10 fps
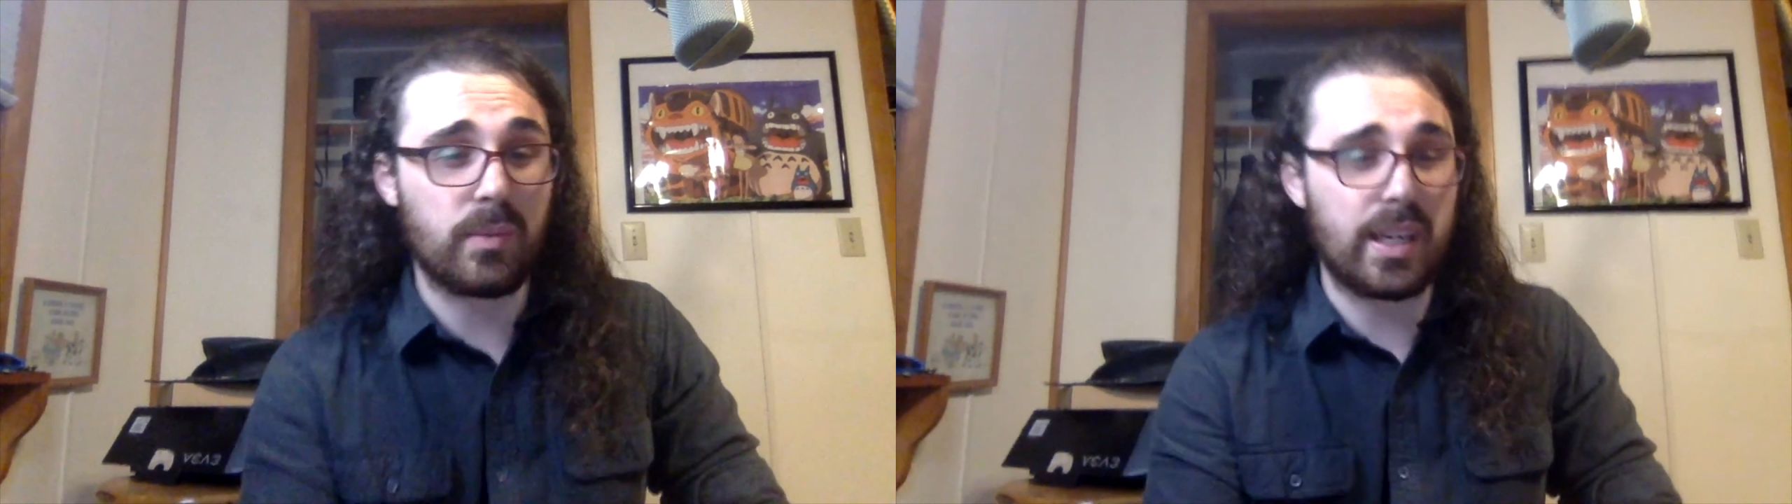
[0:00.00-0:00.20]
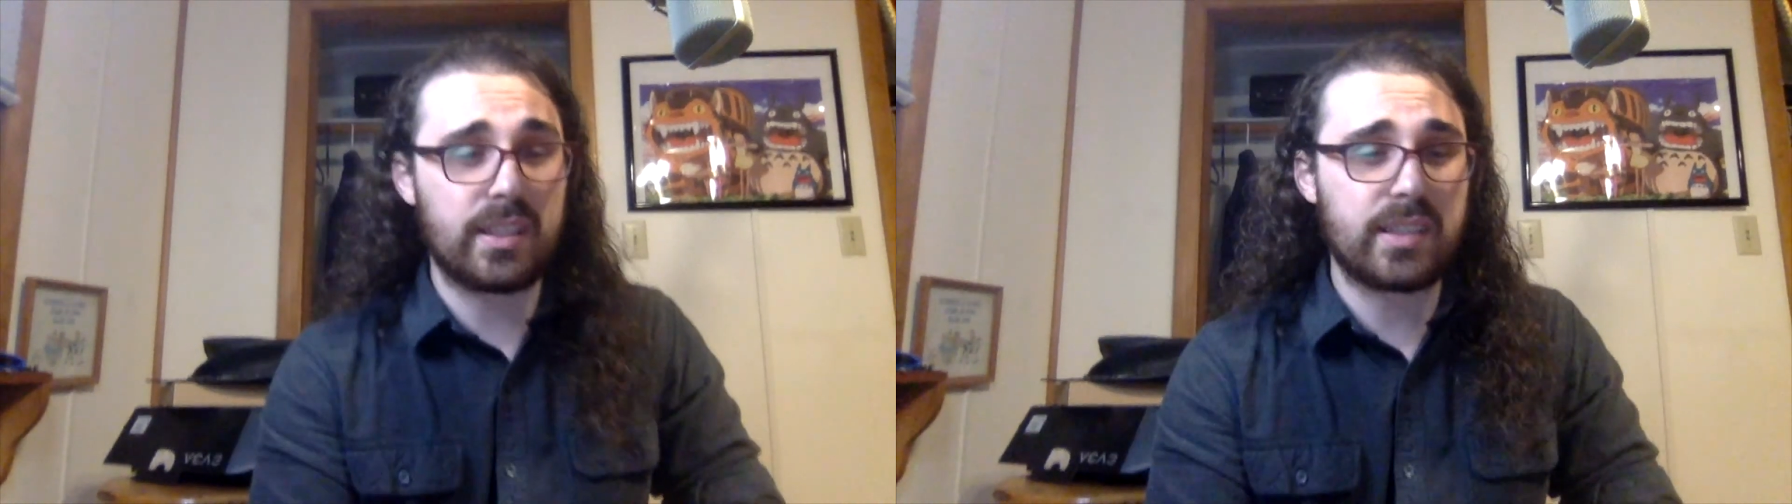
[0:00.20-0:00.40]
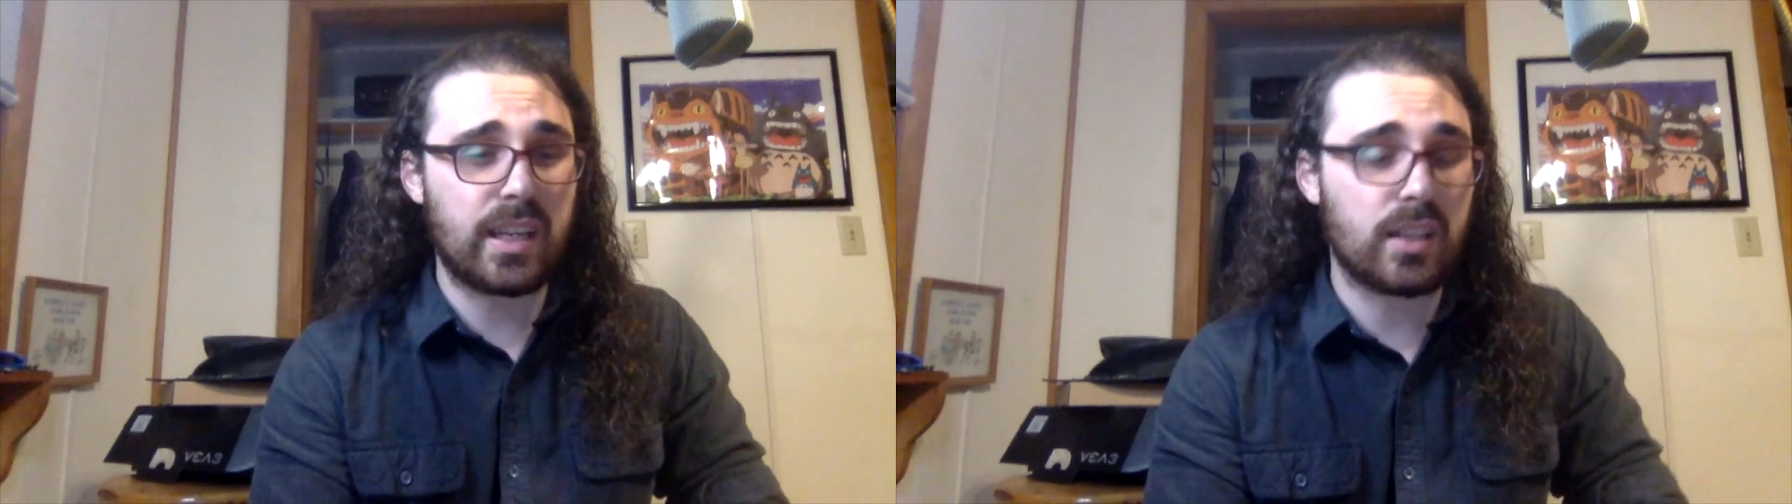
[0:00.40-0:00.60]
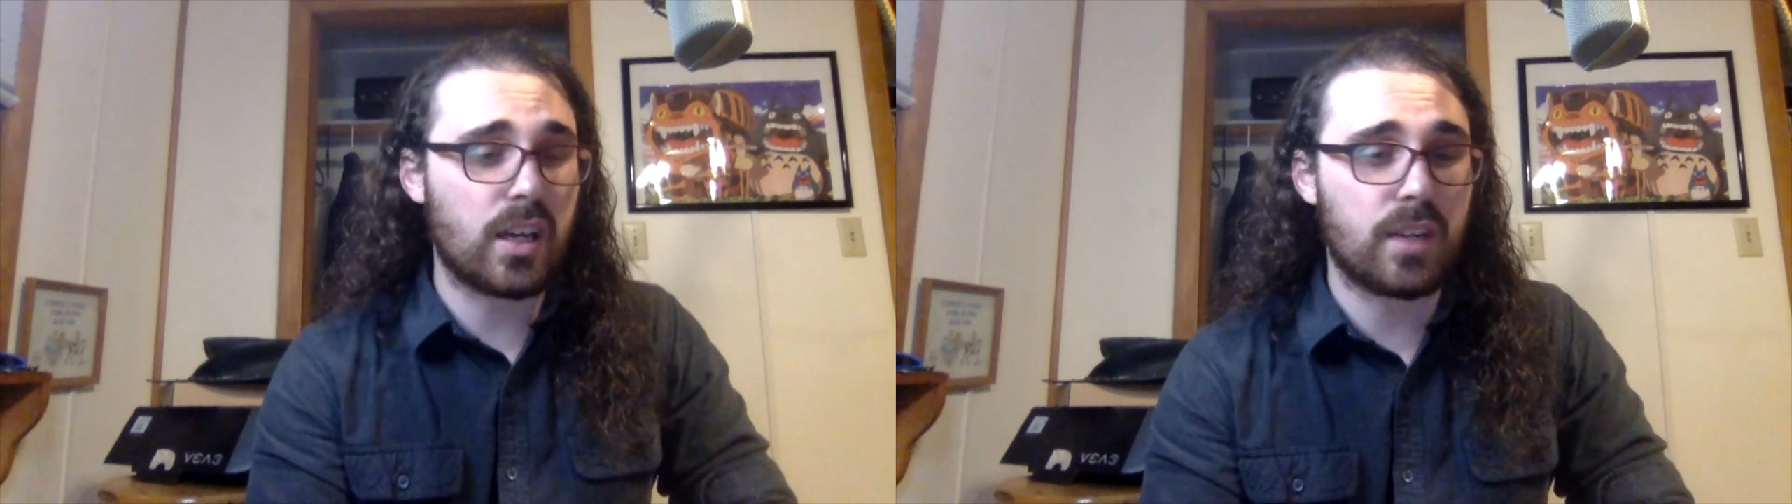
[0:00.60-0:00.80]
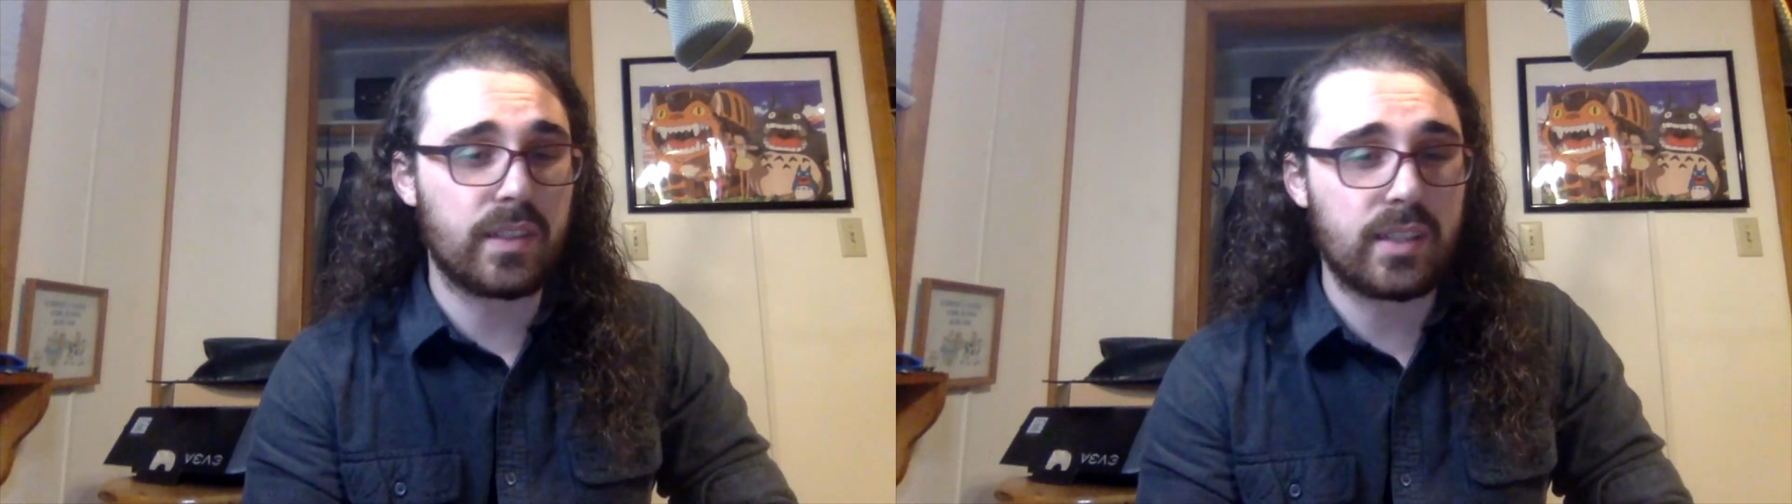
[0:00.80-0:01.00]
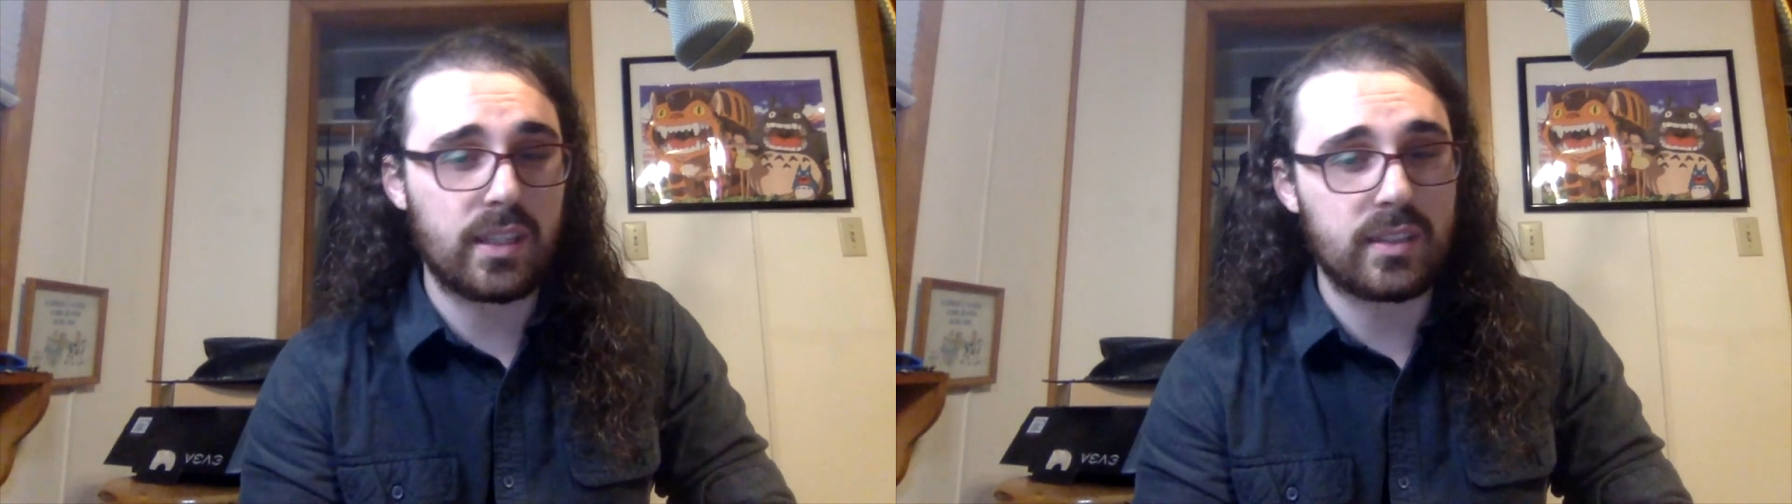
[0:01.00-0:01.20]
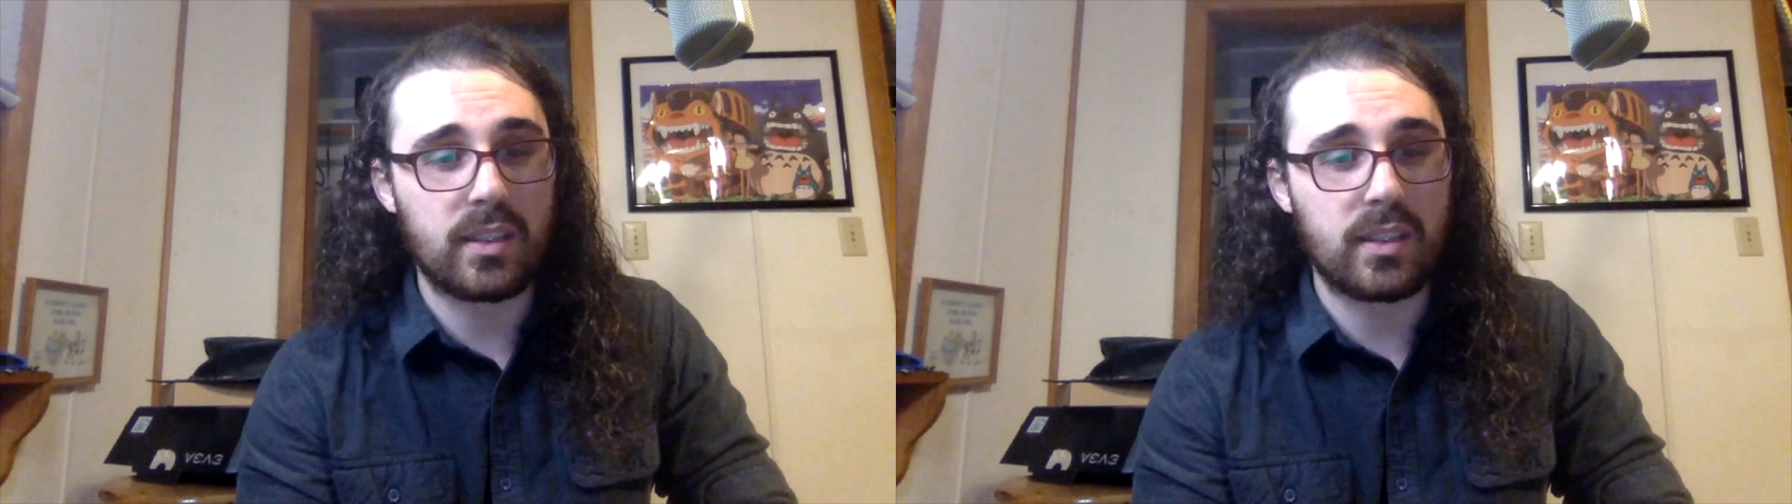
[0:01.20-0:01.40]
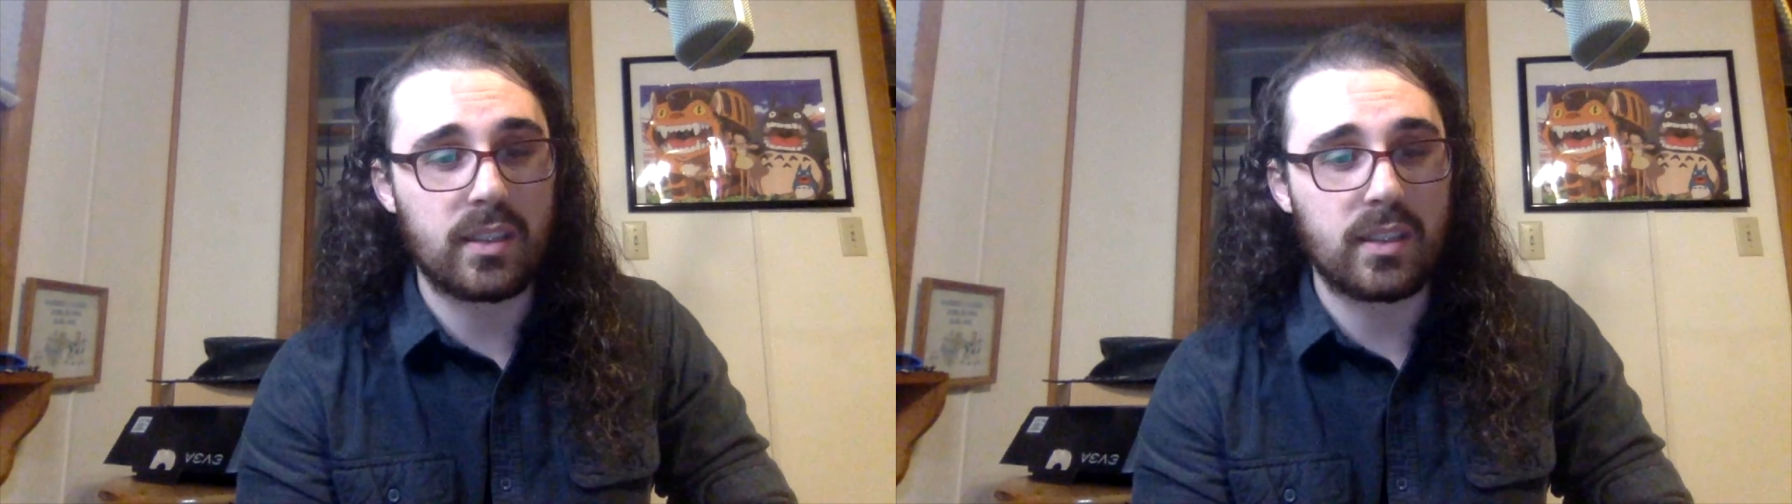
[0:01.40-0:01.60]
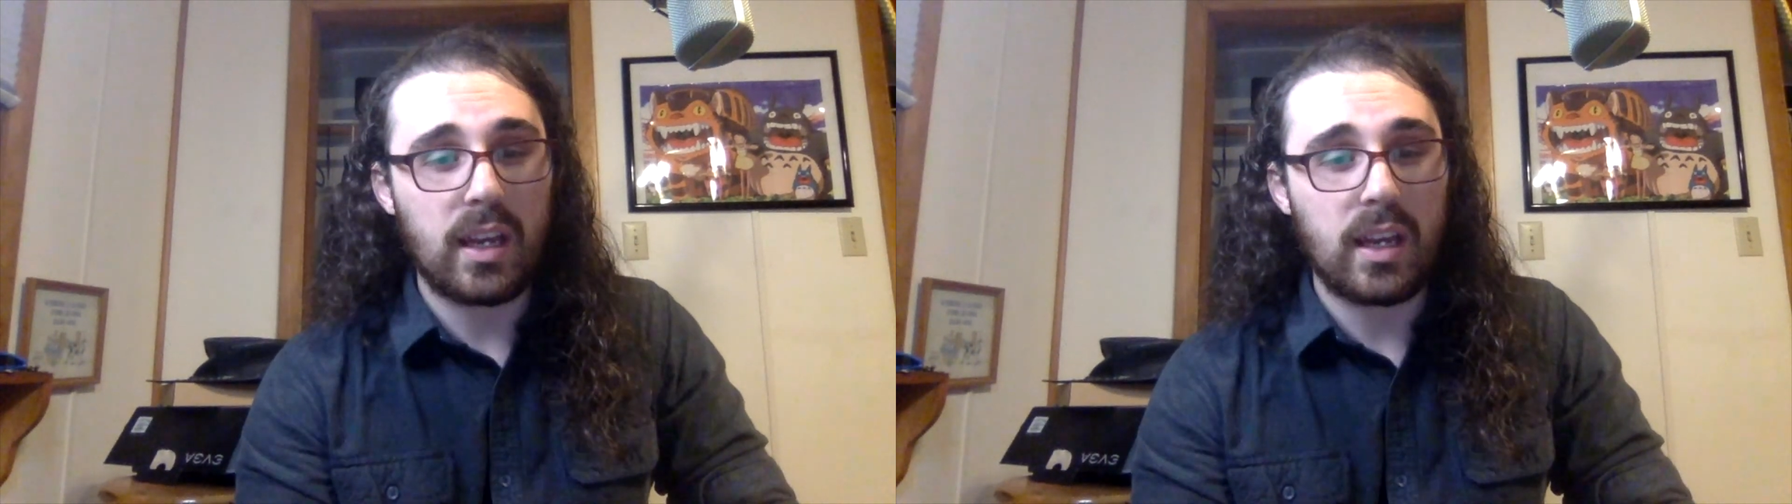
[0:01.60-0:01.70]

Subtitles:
manage to get a lot of attention.